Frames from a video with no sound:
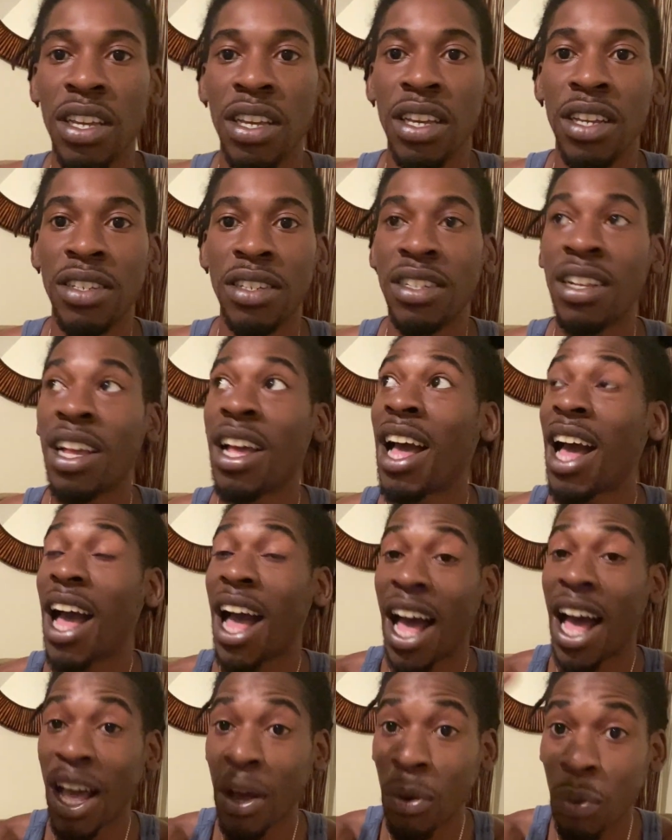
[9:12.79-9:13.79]
It's,
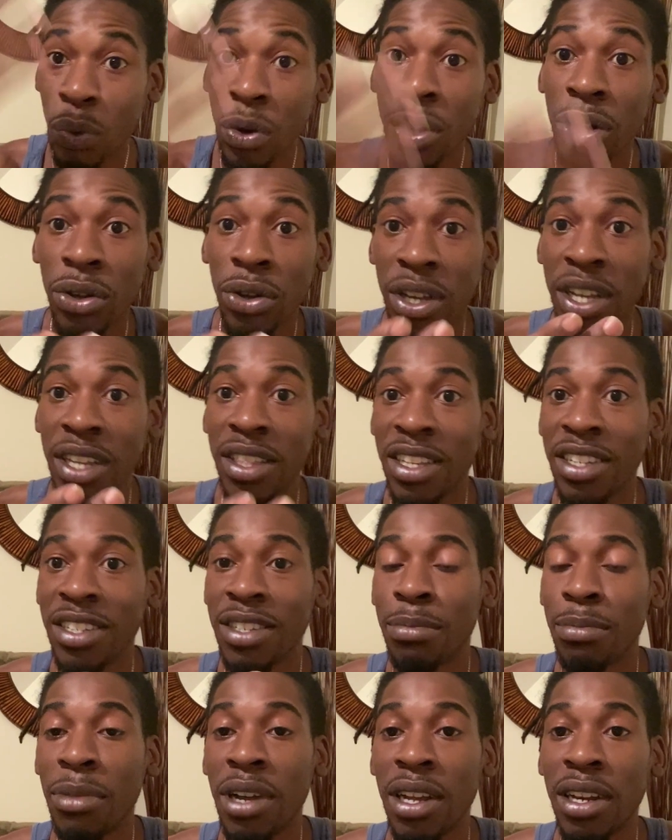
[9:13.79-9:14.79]
I will get this
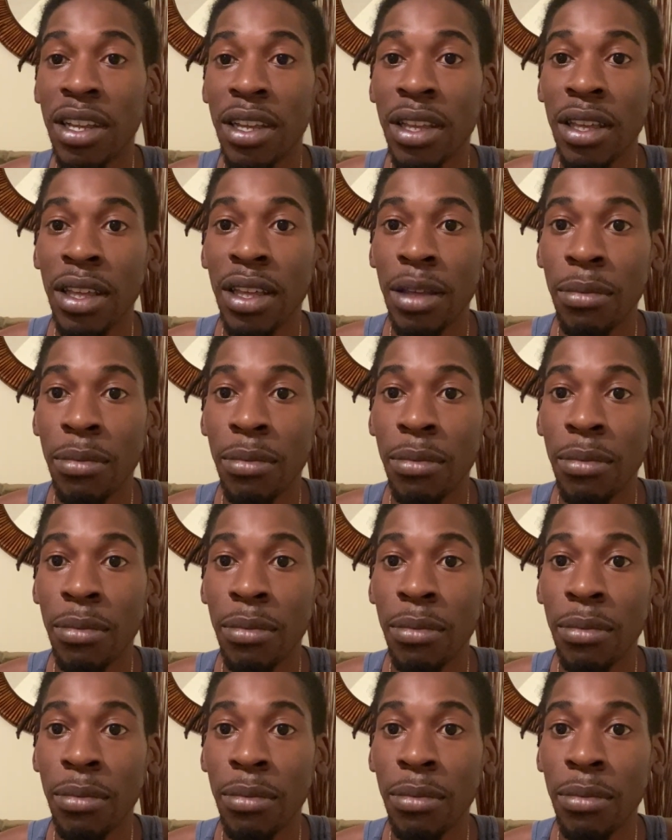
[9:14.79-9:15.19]
money